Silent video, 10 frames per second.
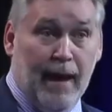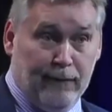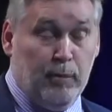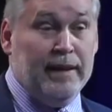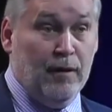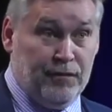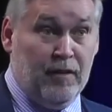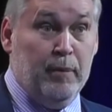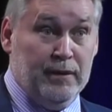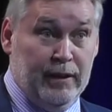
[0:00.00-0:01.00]
everybody
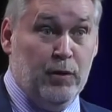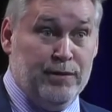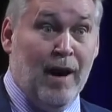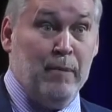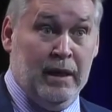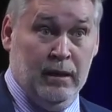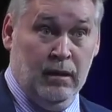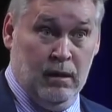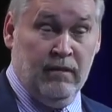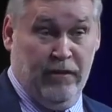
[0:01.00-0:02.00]
else in the building who's not
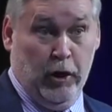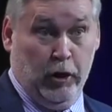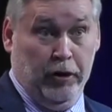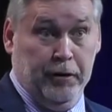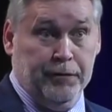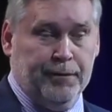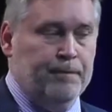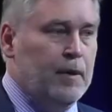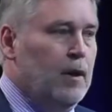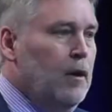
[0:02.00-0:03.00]
me, the girls.